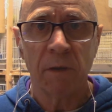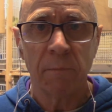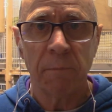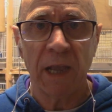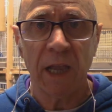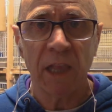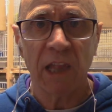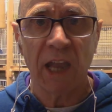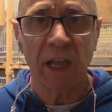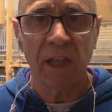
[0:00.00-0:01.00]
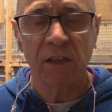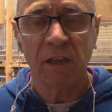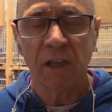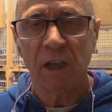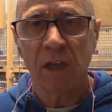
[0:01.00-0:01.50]
pairs, and
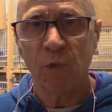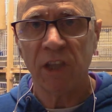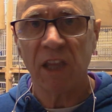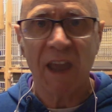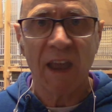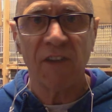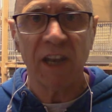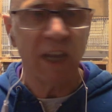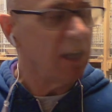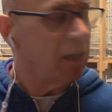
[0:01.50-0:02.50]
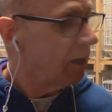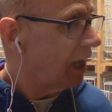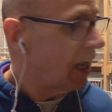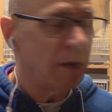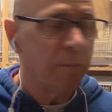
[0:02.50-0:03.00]
we didn't have any
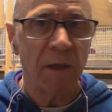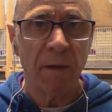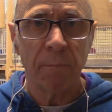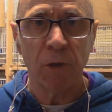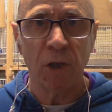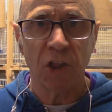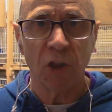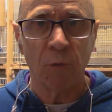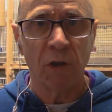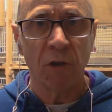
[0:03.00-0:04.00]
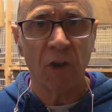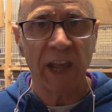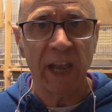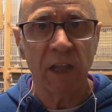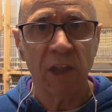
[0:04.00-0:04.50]
birds that were on
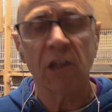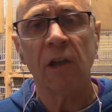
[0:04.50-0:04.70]
eggs,